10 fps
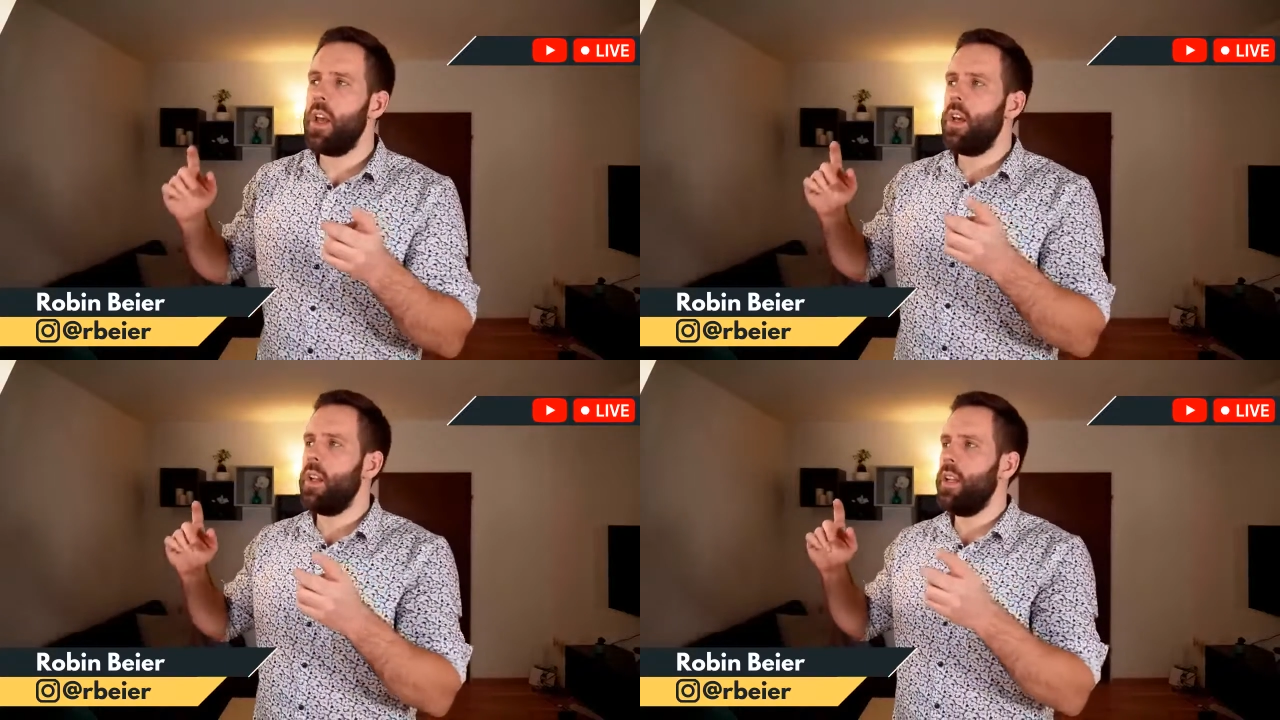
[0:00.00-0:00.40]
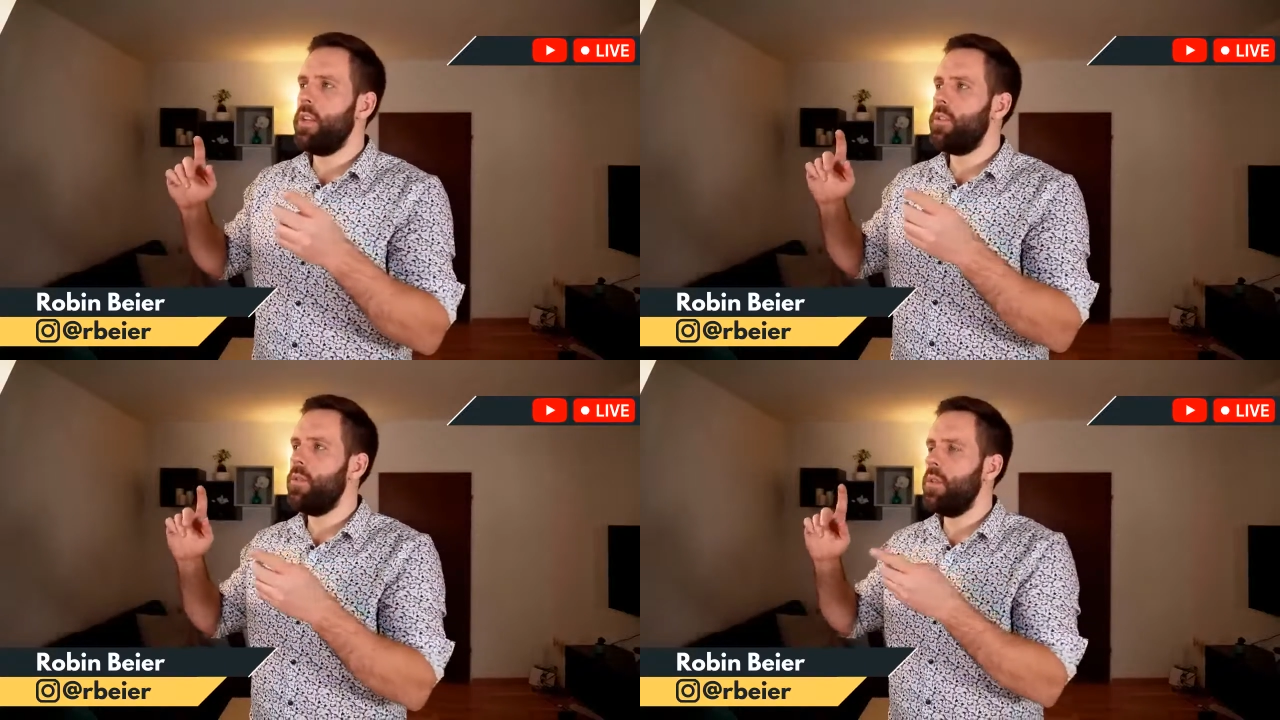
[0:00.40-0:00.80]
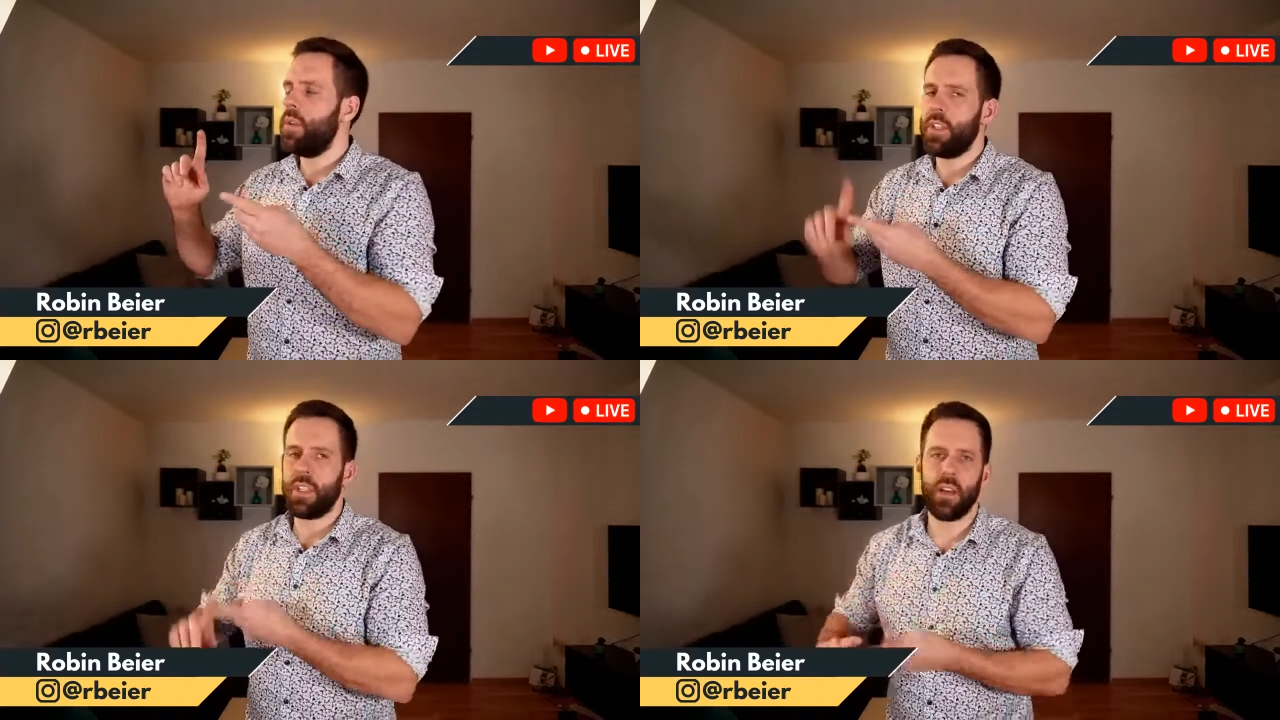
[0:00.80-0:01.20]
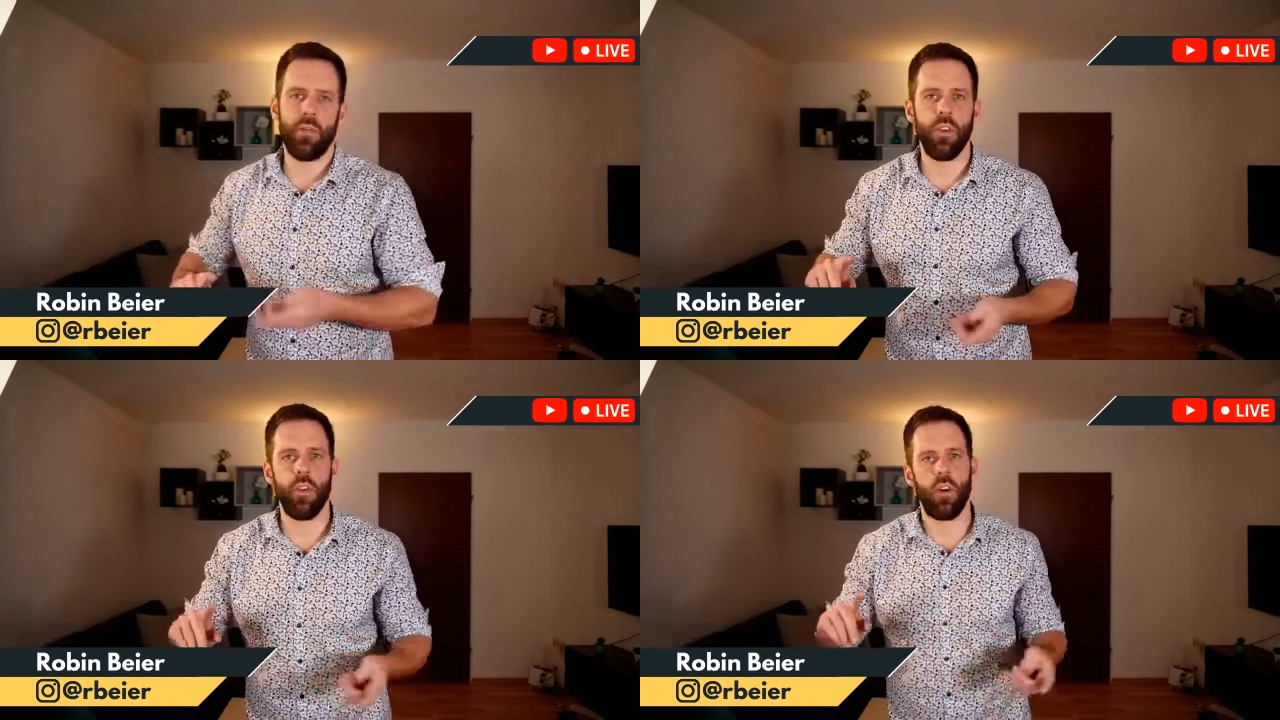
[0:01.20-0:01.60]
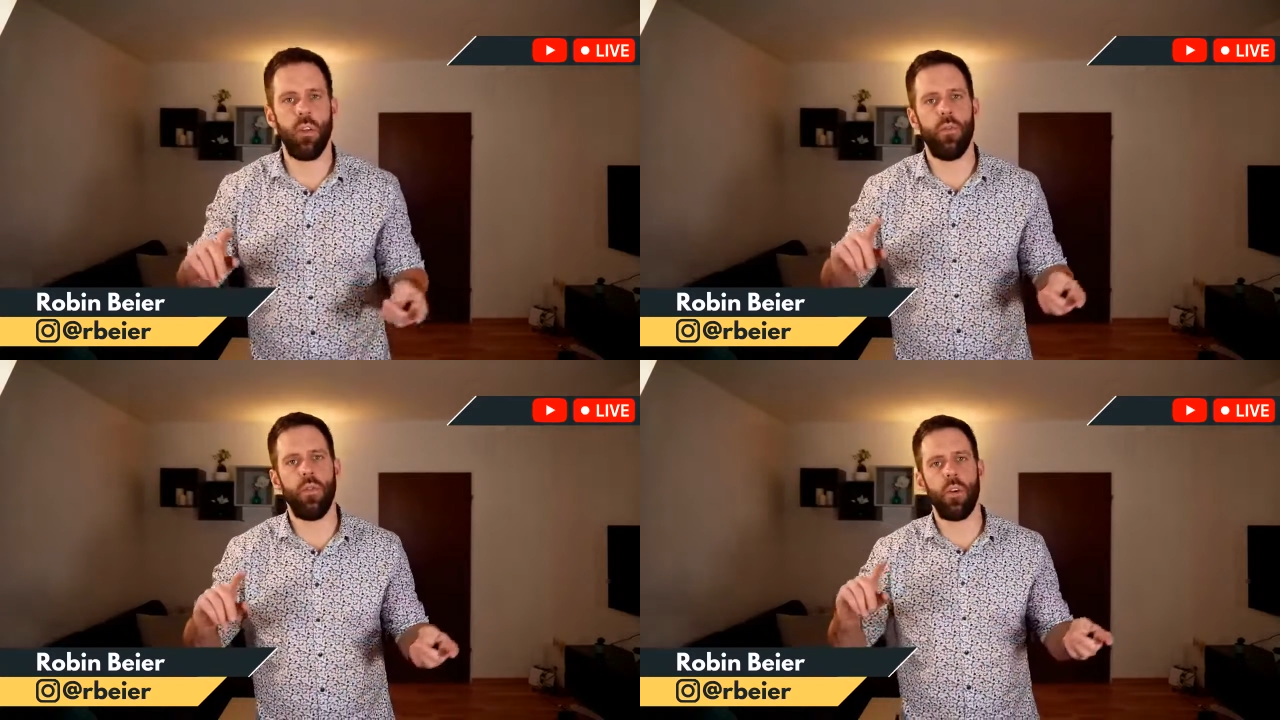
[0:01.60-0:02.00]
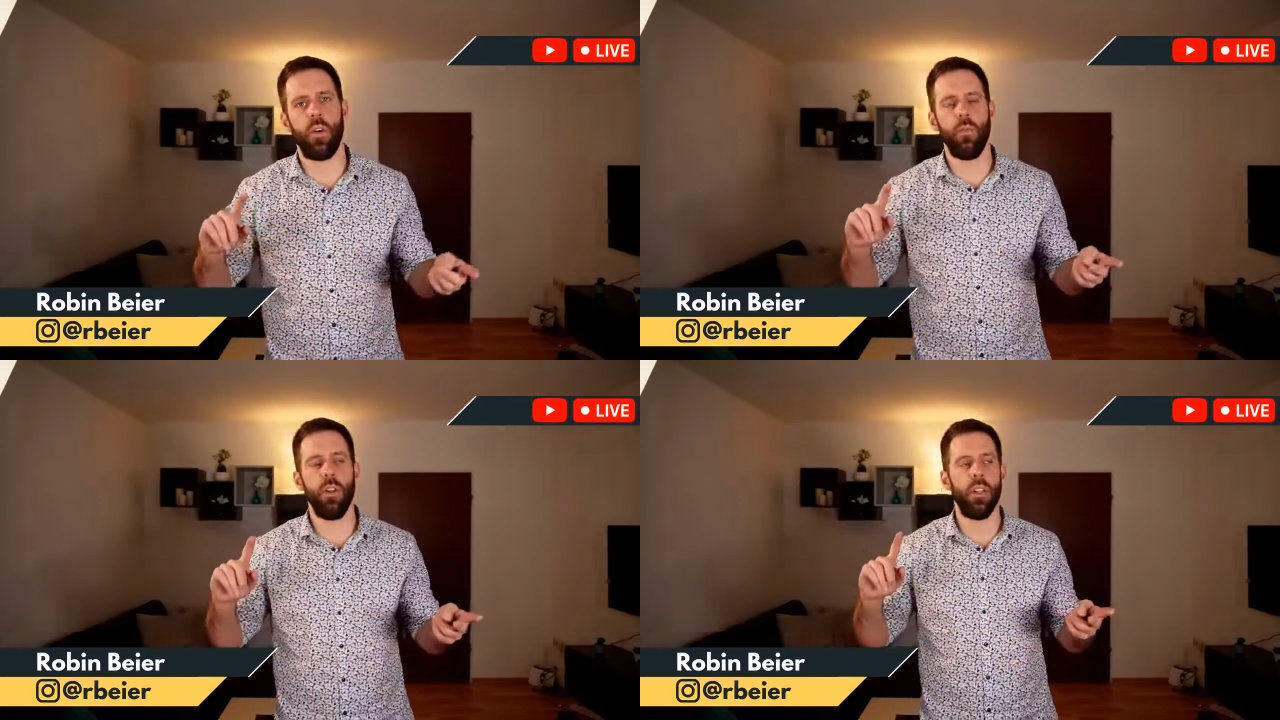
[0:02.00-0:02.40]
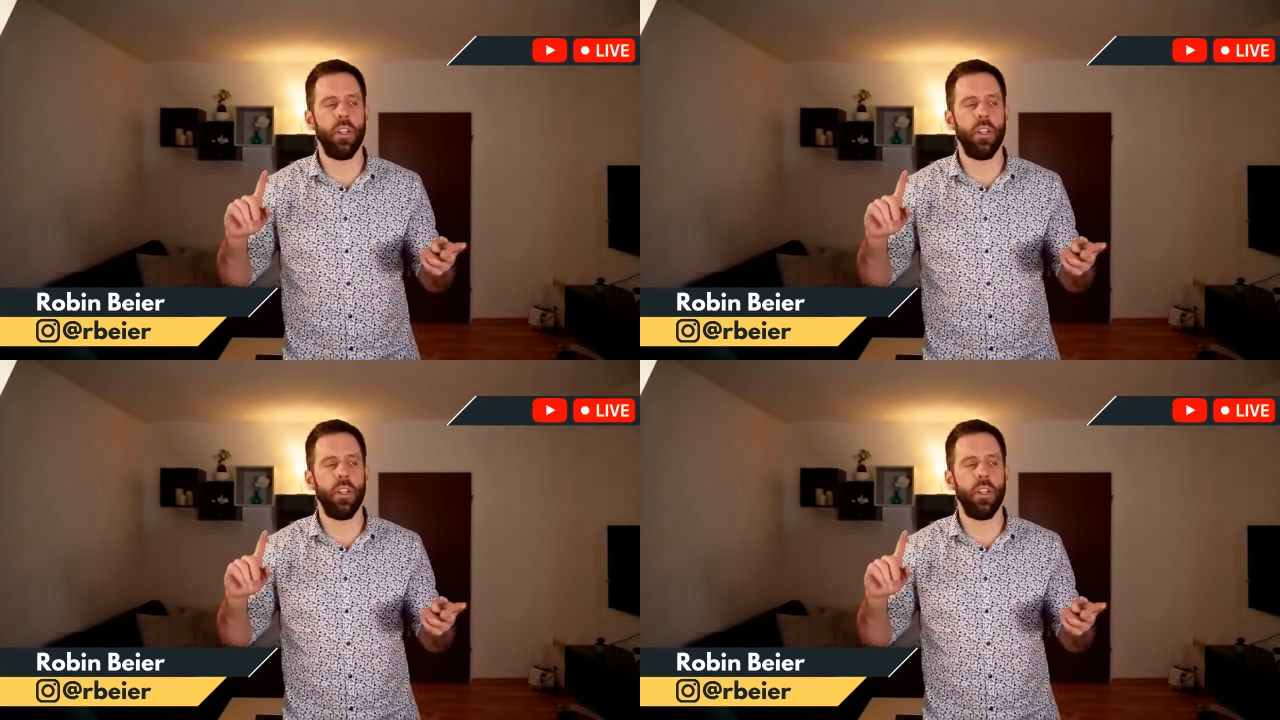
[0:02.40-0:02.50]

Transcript: a link to a discovery call form, a link